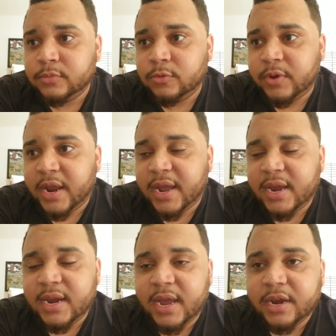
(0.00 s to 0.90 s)
when I
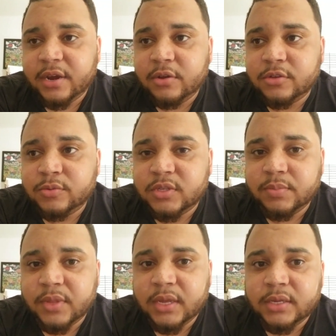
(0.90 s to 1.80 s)
got diagnosed with
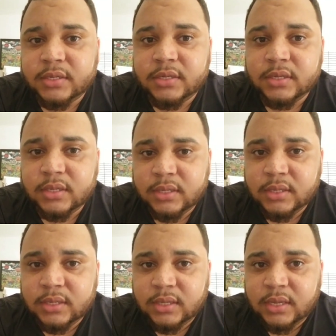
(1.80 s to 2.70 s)
some things,
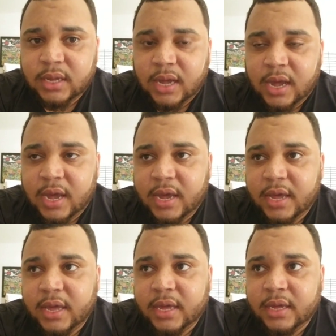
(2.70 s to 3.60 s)

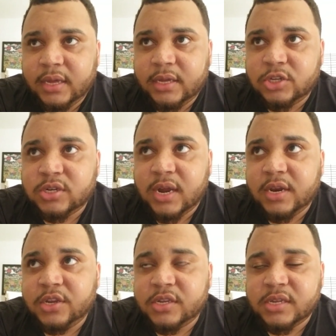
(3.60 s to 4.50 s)
I tried
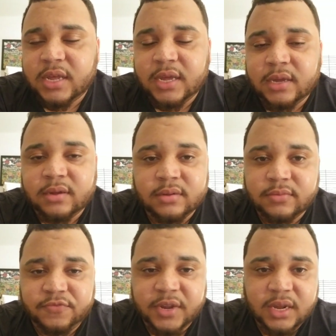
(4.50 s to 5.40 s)
to just
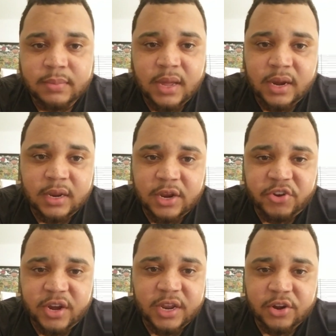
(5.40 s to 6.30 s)
forget about it. I
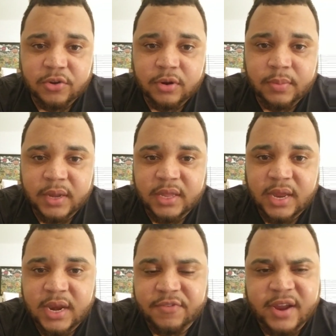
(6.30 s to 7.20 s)
tried to ignore it because
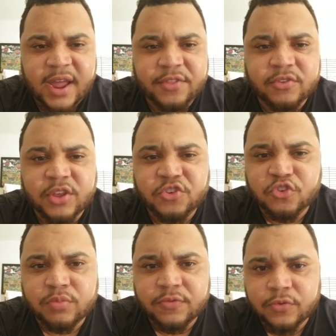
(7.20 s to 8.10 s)
I never had those
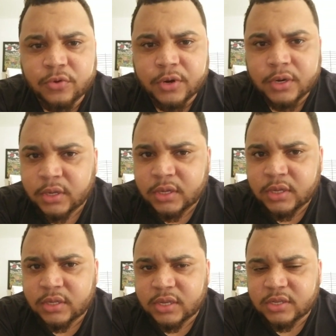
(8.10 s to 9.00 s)
issues before.
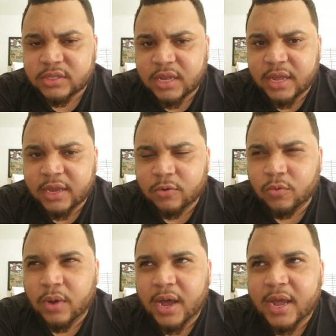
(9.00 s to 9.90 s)
So I was like,
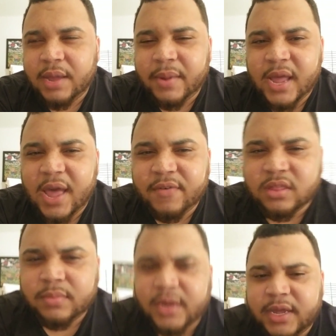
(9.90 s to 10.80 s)
why am I having
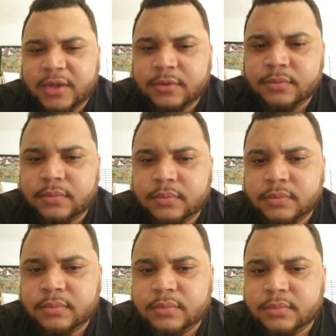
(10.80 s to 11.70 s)
them now?
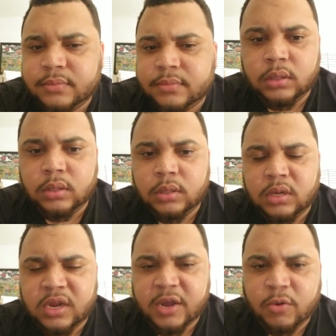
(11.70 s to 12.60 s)

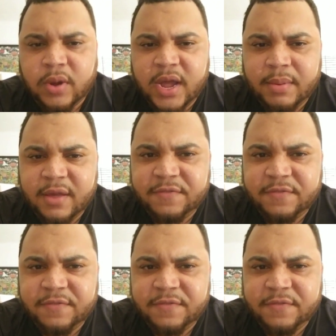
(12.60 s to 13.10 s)
Why am I